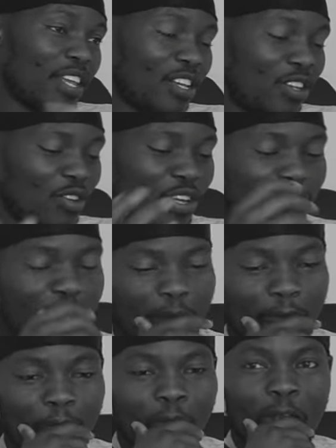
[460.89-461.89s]
You know what I
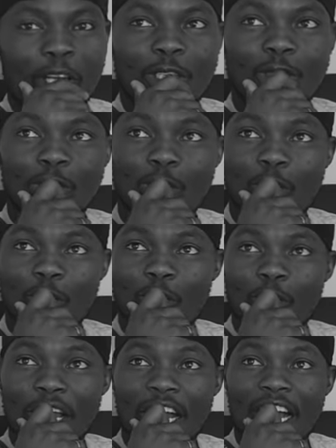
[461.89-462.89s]
mean? Yeah.
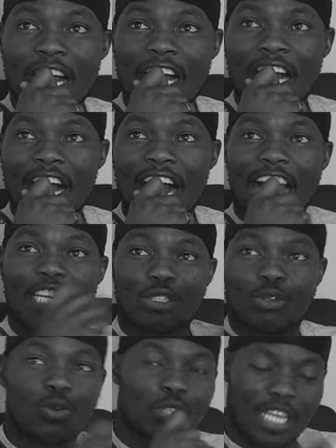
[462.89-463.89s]
So I
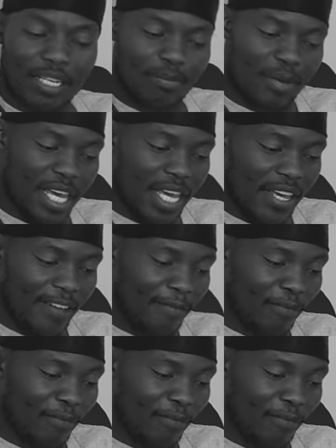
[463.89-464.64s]
took that pair.